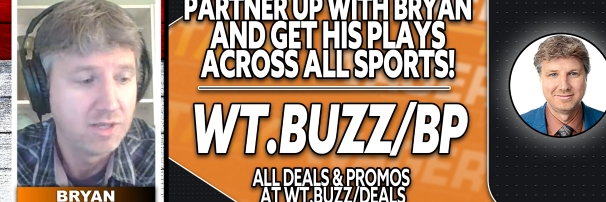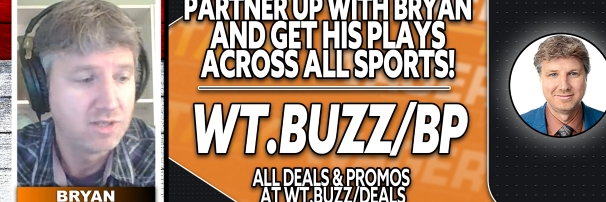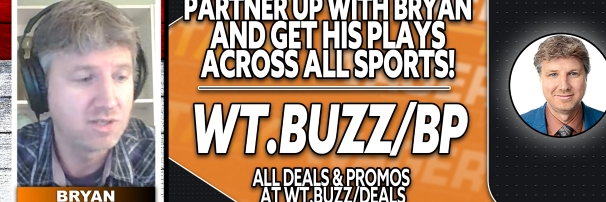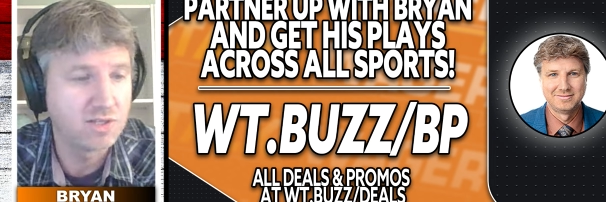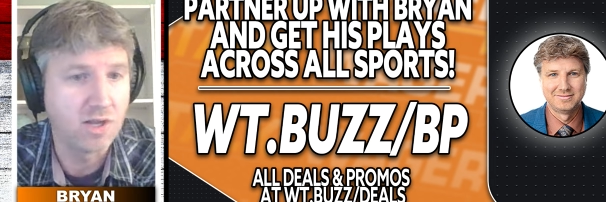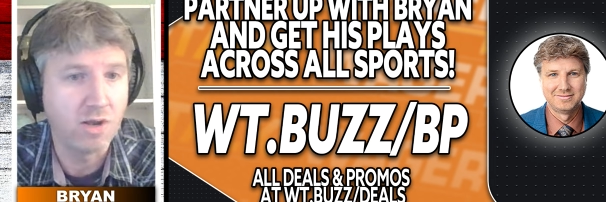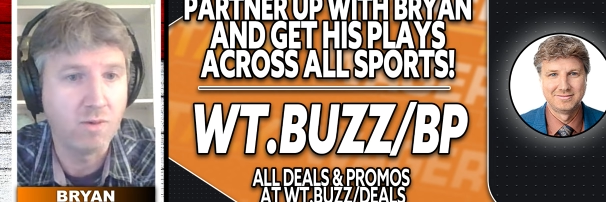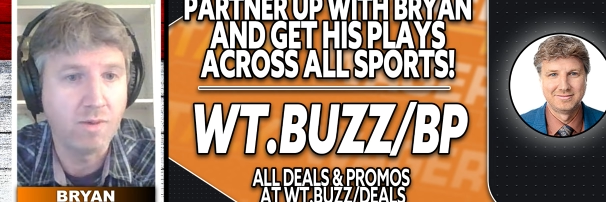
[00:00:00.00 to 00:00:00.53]

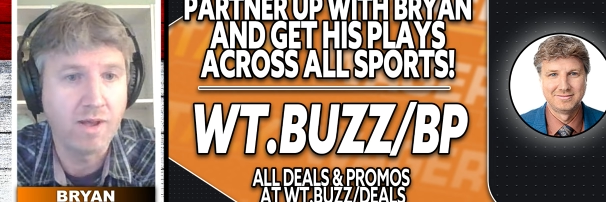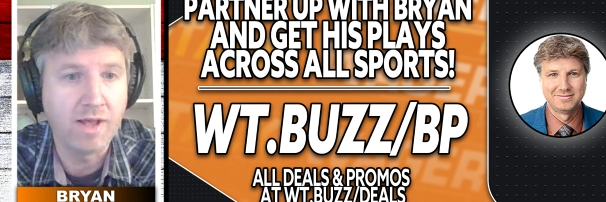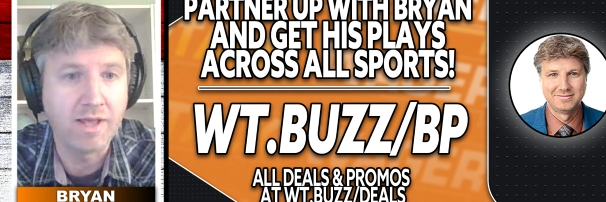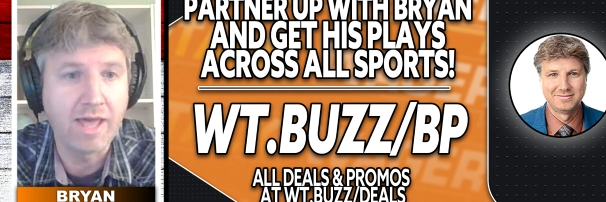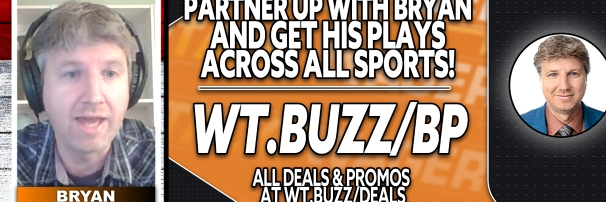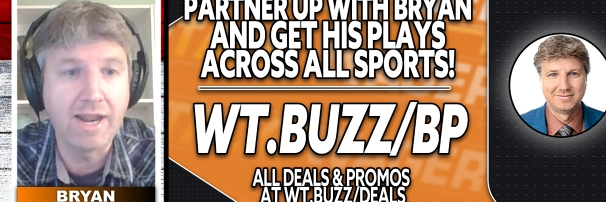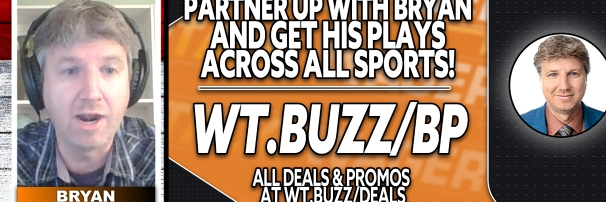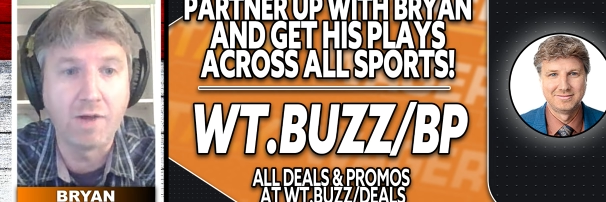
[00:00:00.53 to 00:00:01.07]
Speaker 1: So
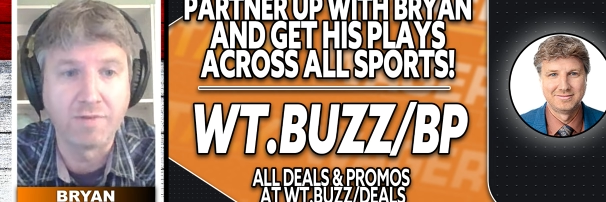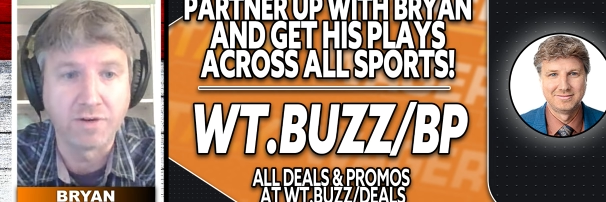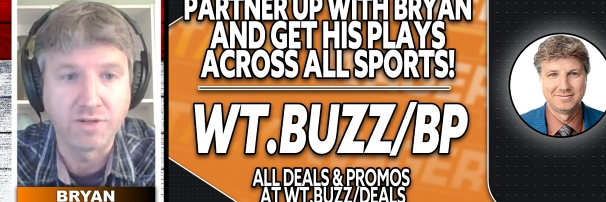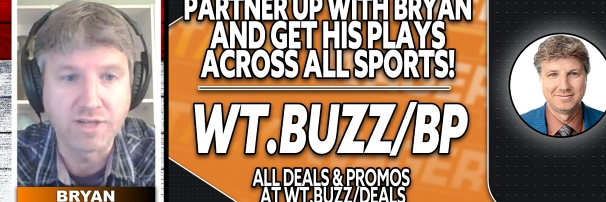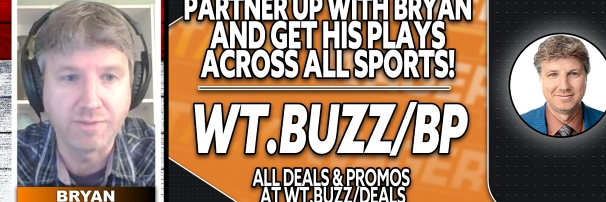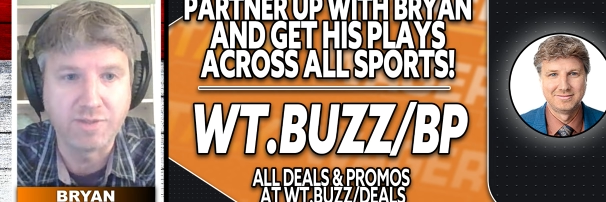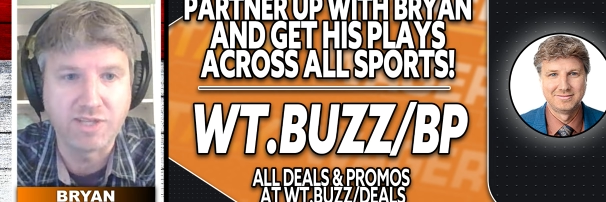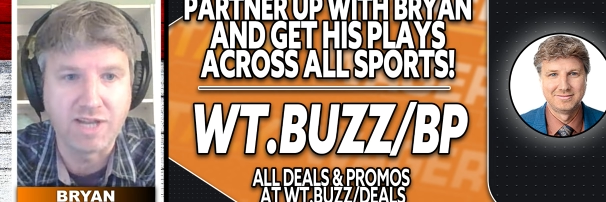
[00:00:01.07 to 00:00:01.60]
uh, head on
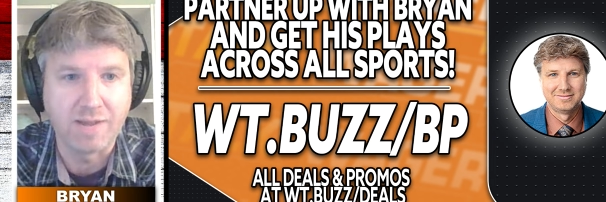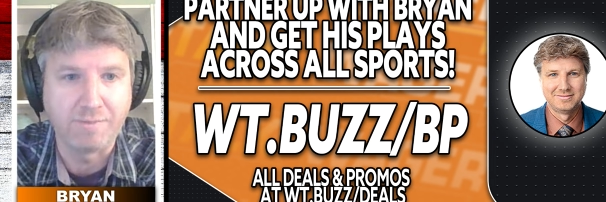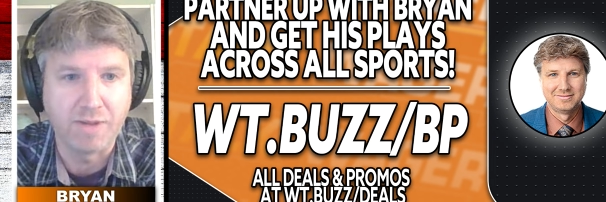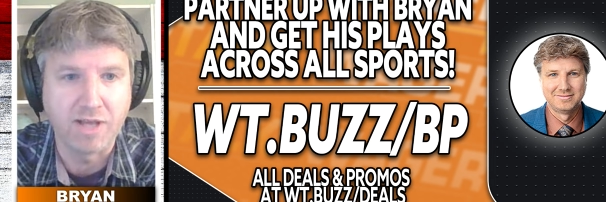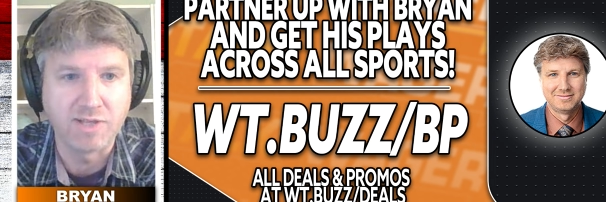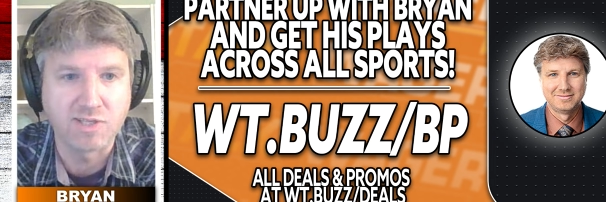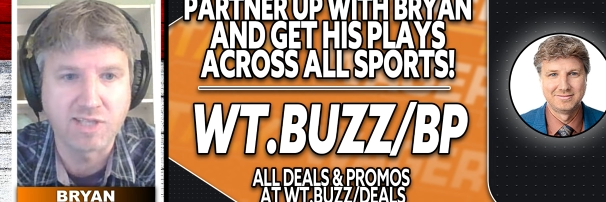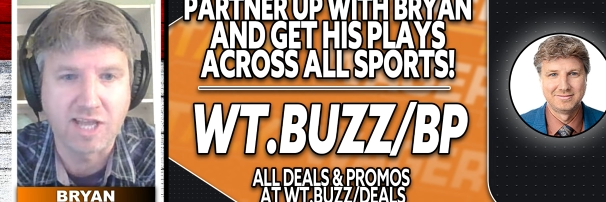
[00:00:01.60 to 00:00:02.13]
over,
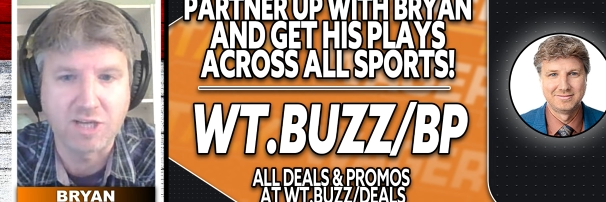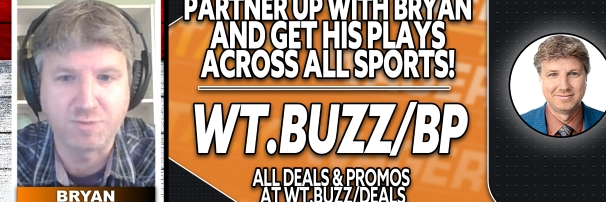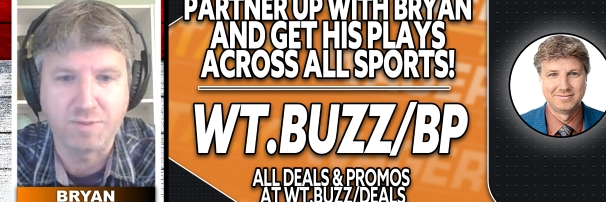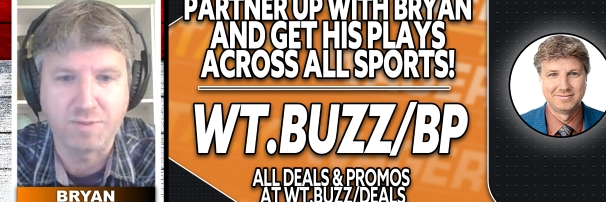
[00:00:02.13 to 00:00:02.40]
WT.buzz slash